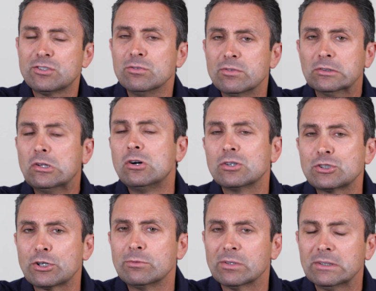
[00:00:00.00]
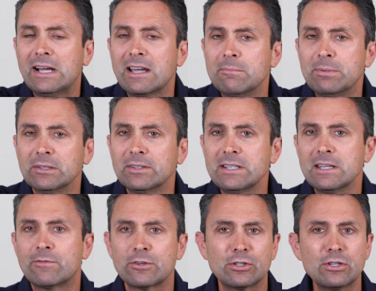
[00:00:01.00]
to the long-term reliability
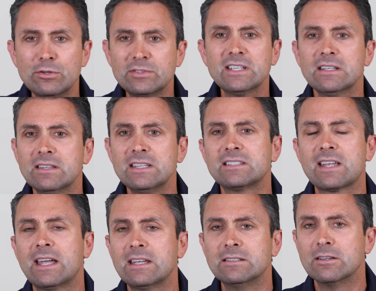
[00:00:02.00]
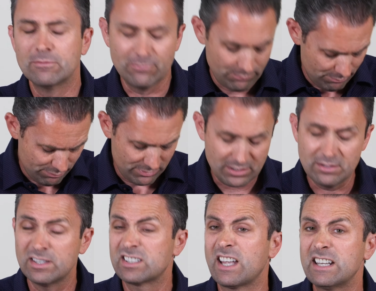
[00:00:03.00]
if you're using these kind of
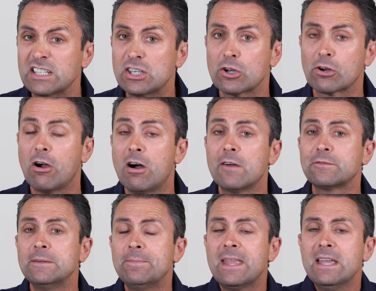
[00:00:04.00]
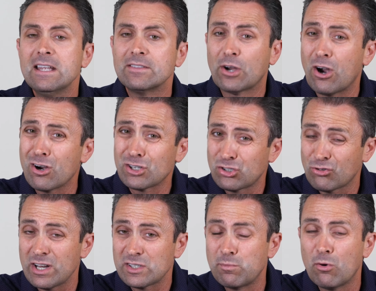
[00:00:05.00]
this kind of gear often. There are
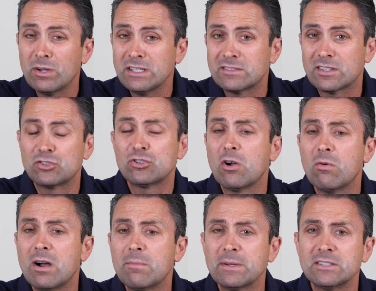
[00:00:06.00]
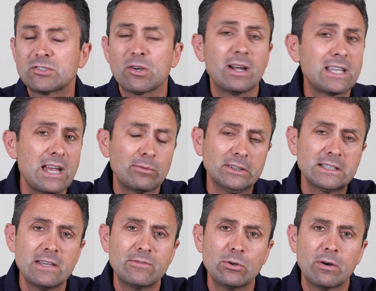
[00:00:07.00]
stress points that show up, and so I can't really
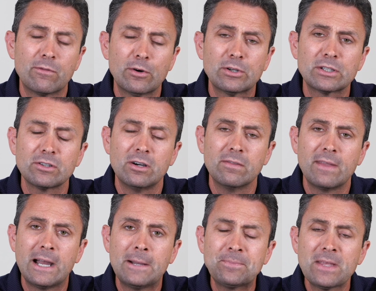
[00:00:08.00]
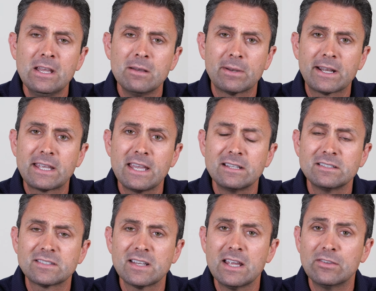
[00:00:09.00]
give you a verdict on that, but I can
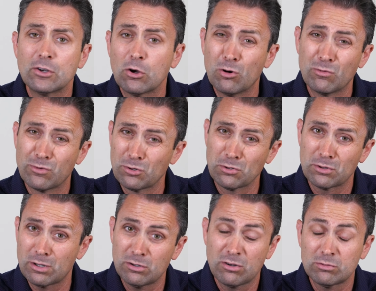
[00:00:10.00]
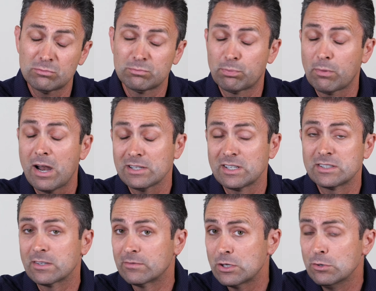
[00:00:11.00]
say that over the
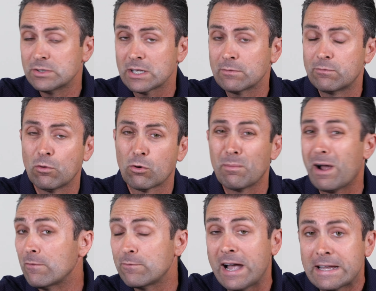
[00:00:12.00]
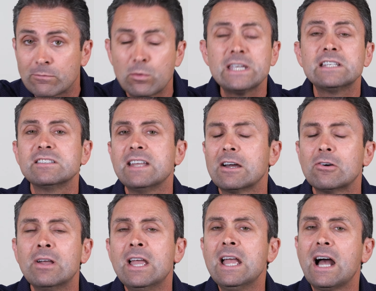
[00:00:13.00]
process of using for about five weeks
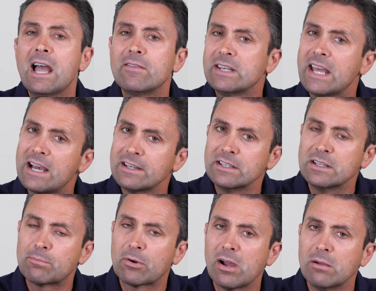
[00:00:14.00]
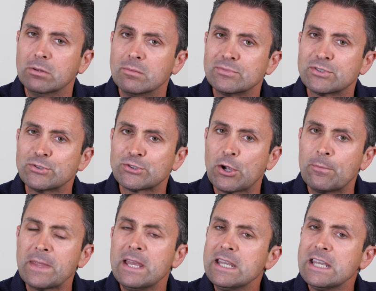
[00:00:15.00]
now. I haven't had any problems. And
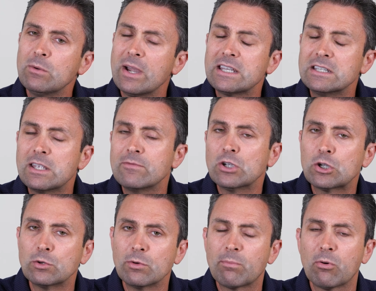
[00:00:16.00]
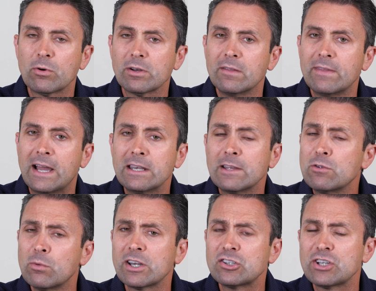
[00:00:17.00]
so, anyway, I can give you a good report on that. If
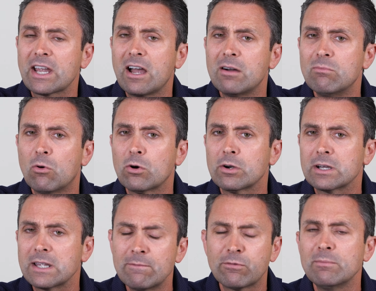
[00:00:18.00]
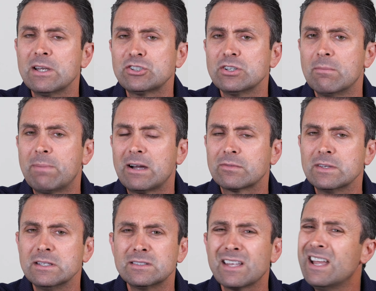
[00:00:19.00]
you want to check out more information about
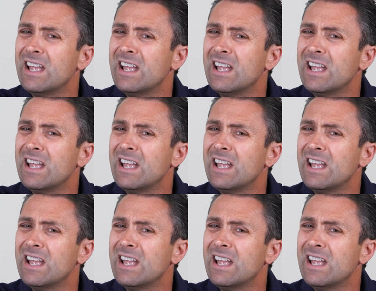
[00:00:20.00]
these,